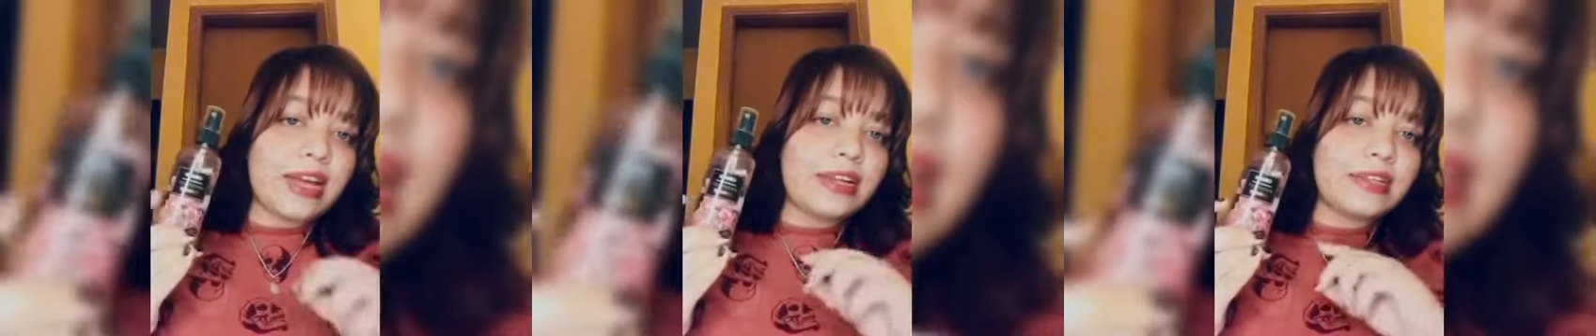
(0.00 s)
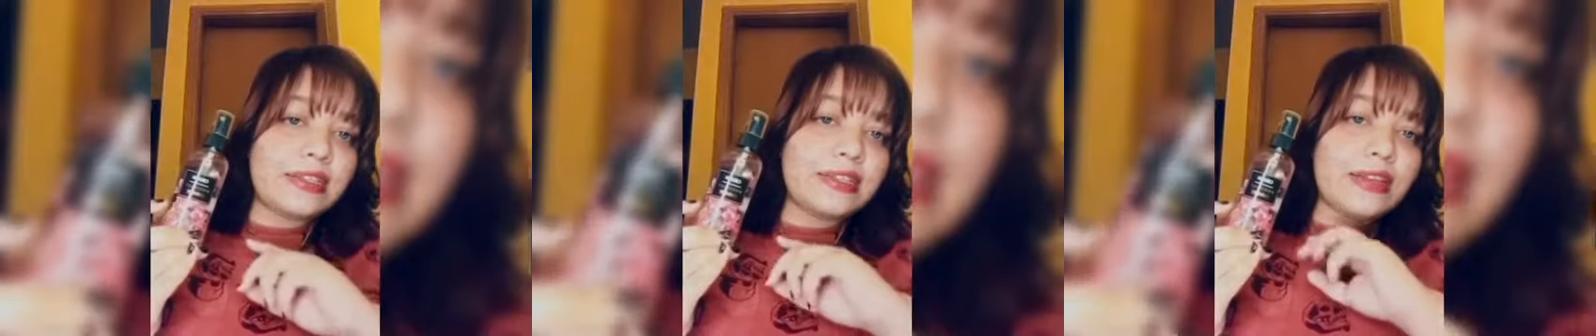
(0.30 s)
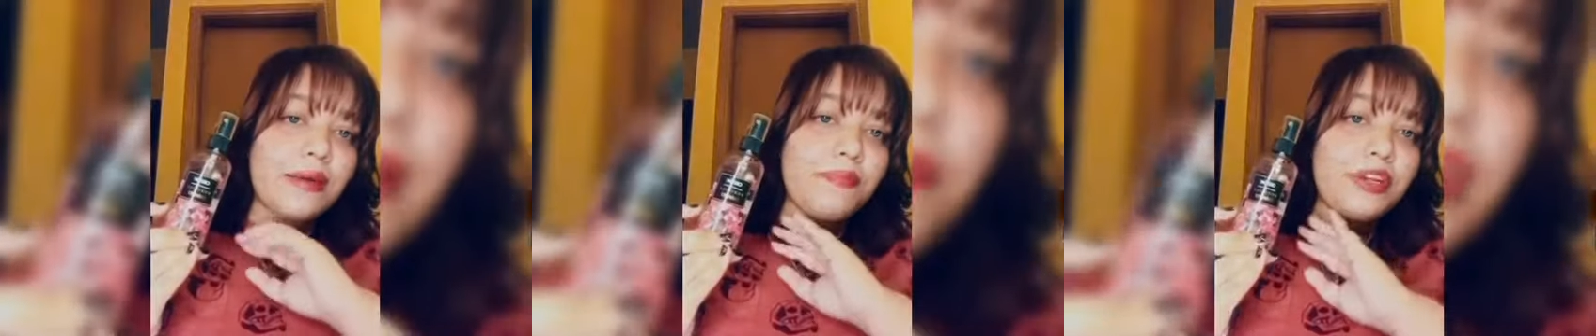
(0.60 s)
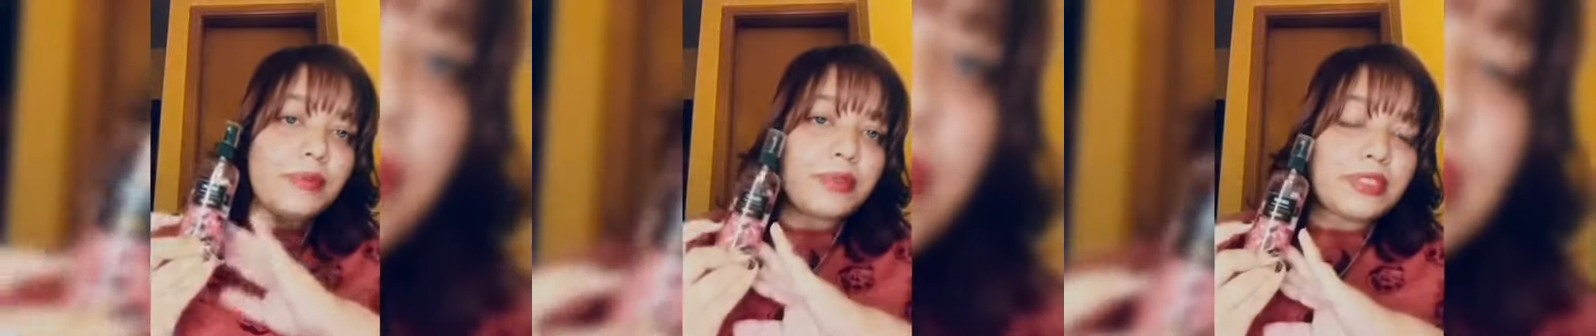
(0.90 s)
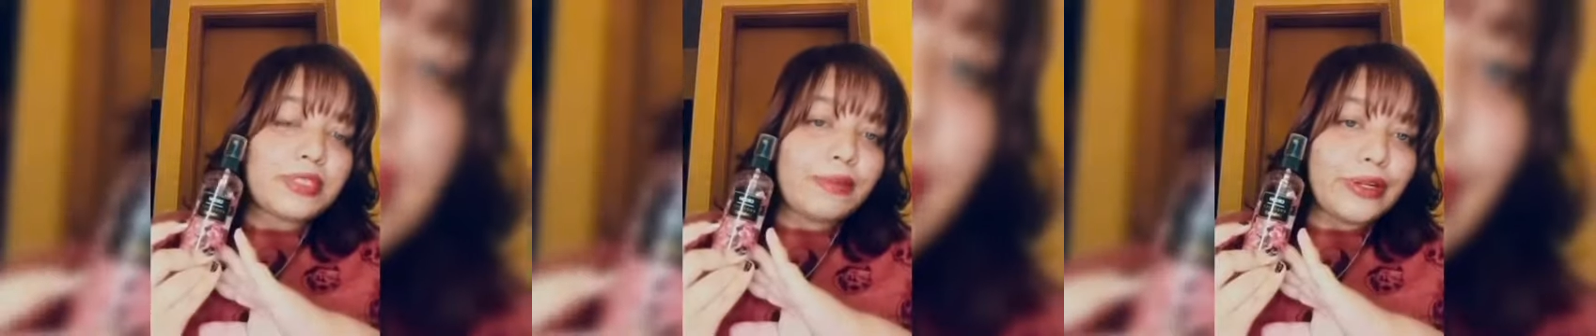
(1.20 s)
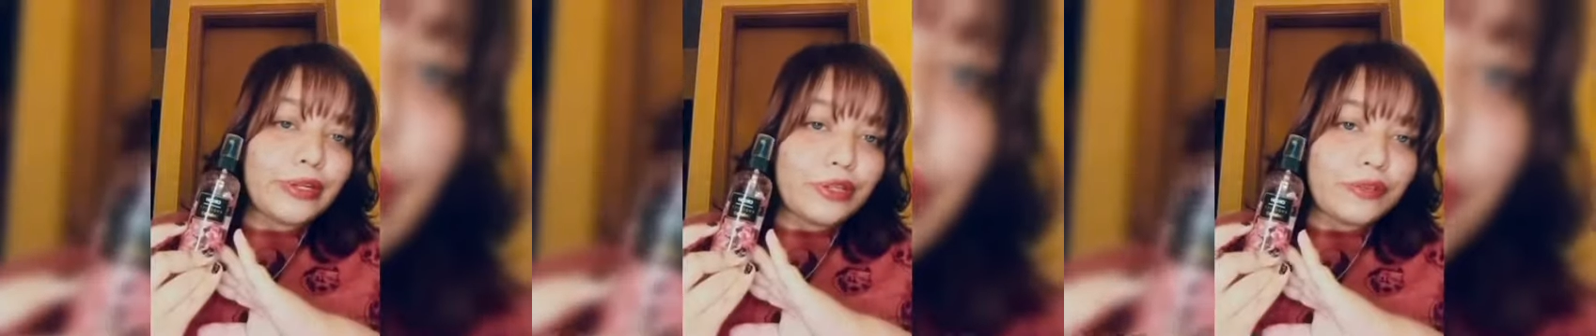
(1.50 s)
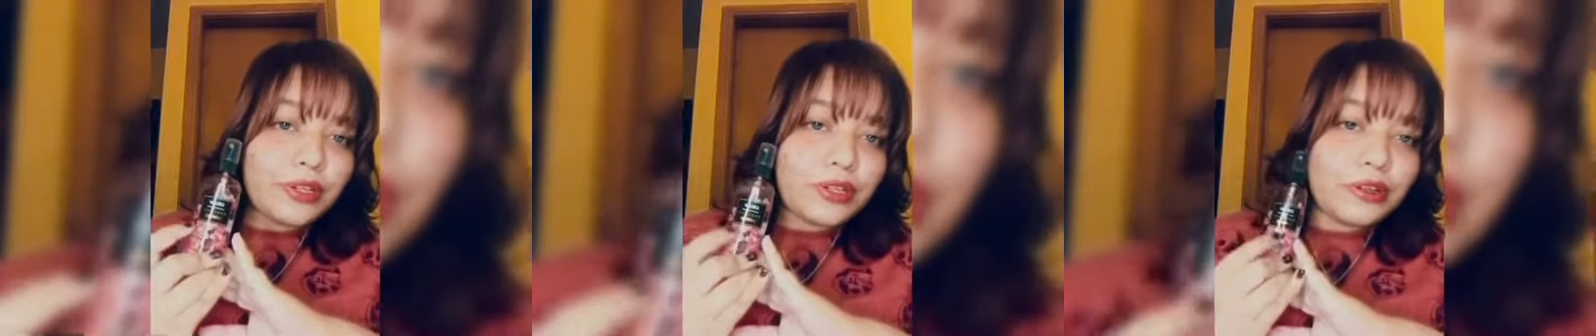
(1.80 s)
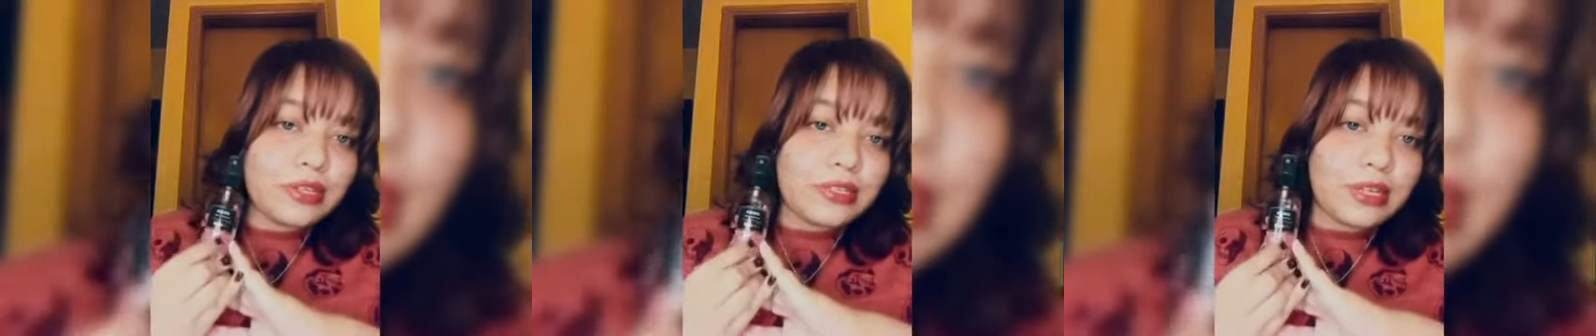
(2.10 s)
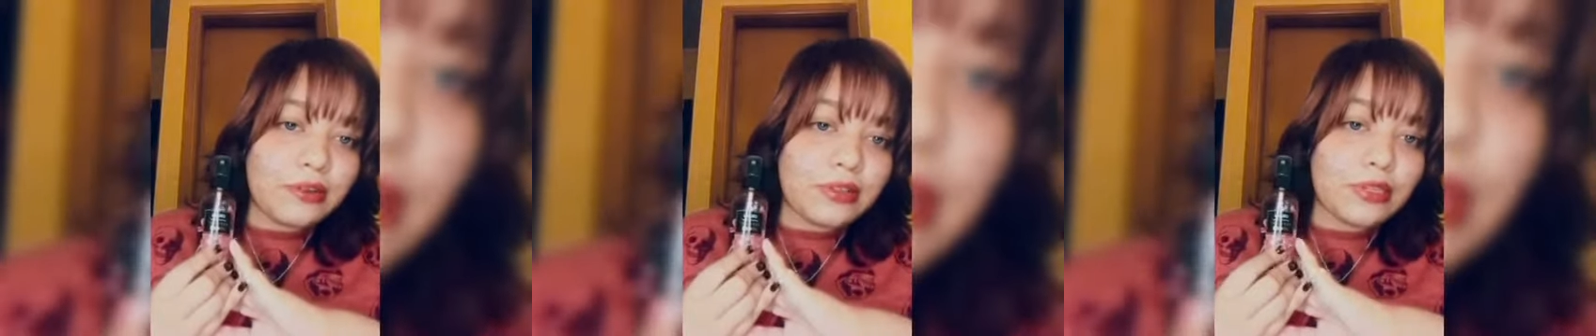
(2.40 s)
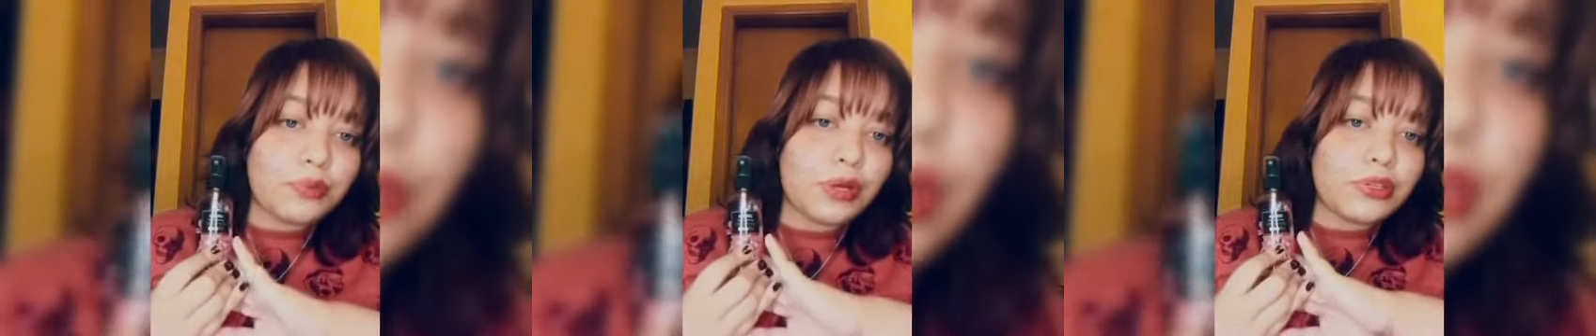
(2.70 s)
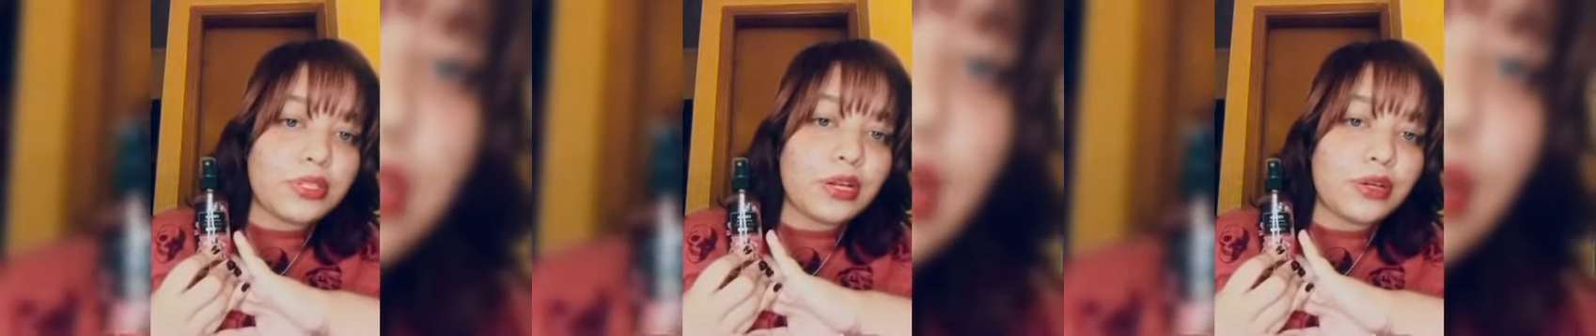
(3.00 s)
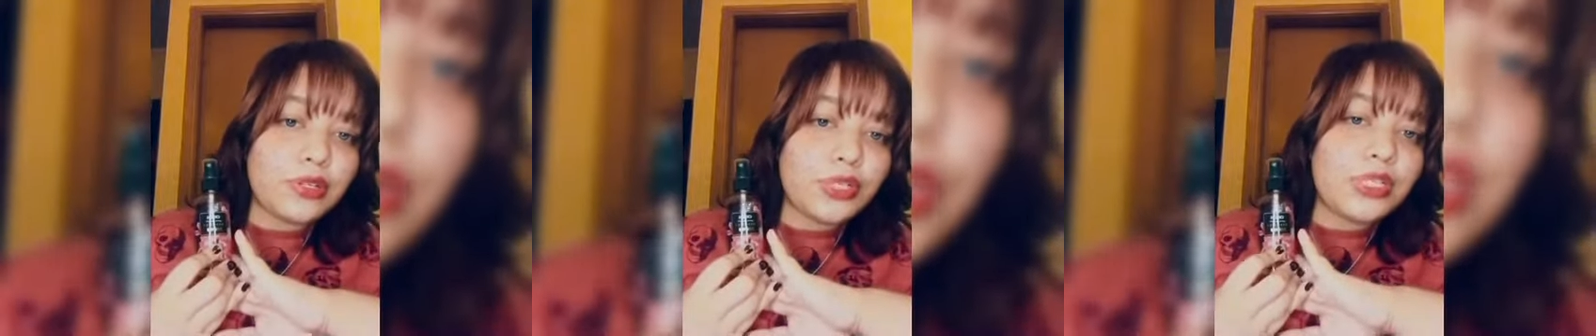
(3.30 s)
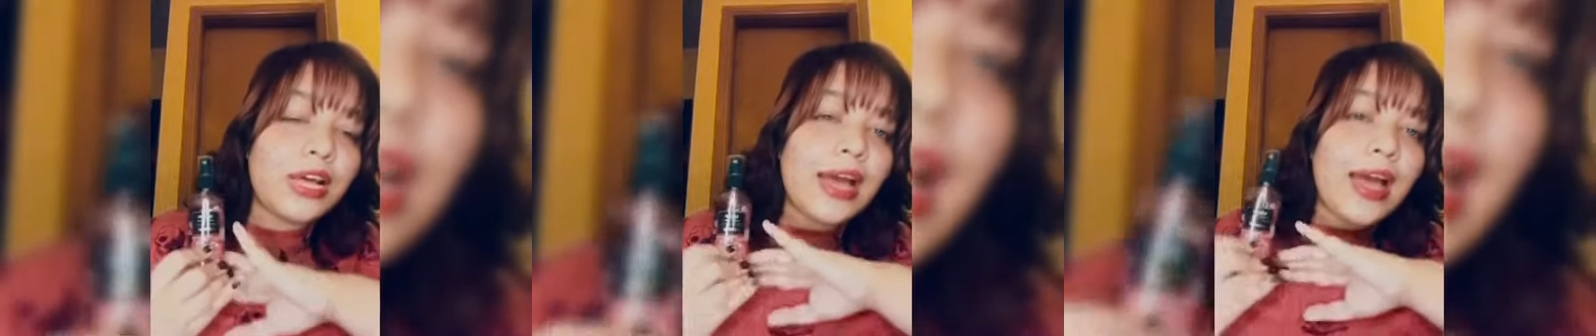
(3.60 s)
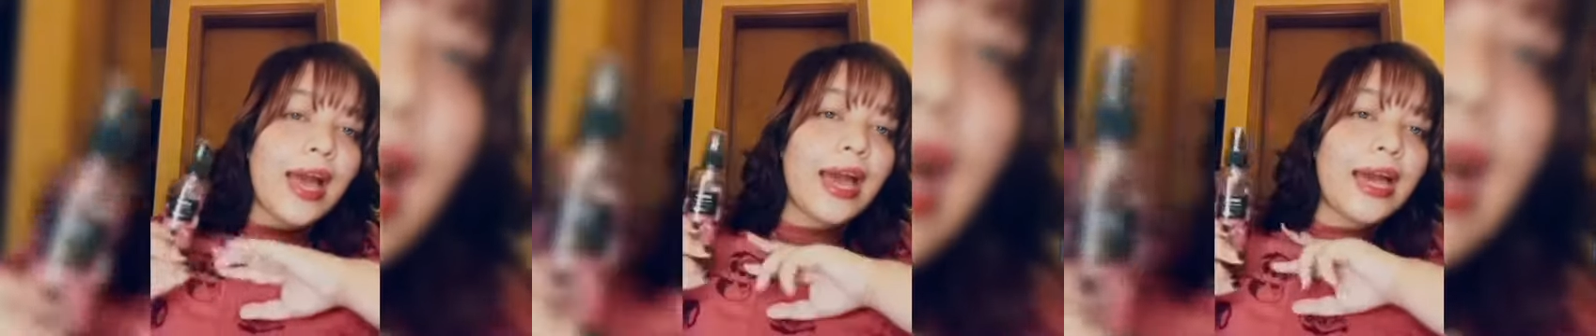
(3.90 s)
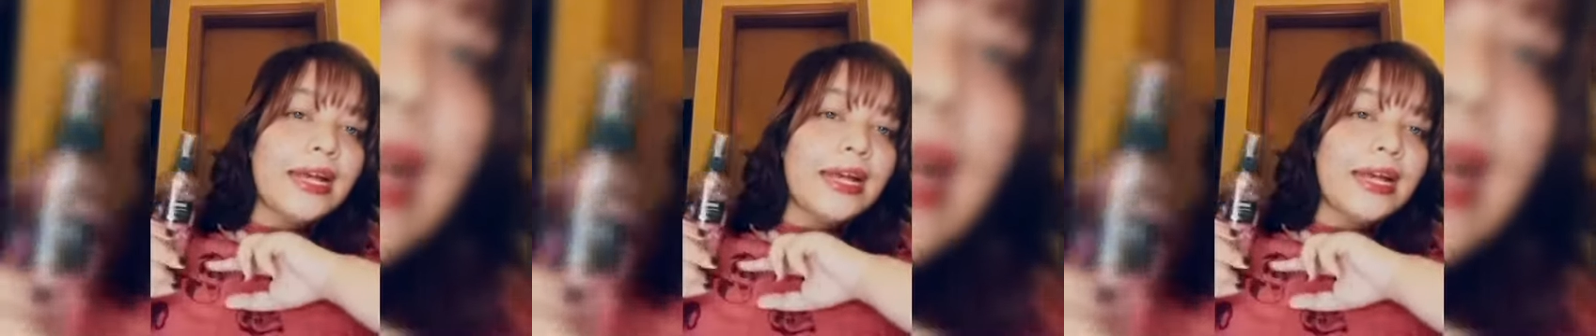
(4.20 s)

and it is pretty much similar to Victoria's Secret's Pure Seduction,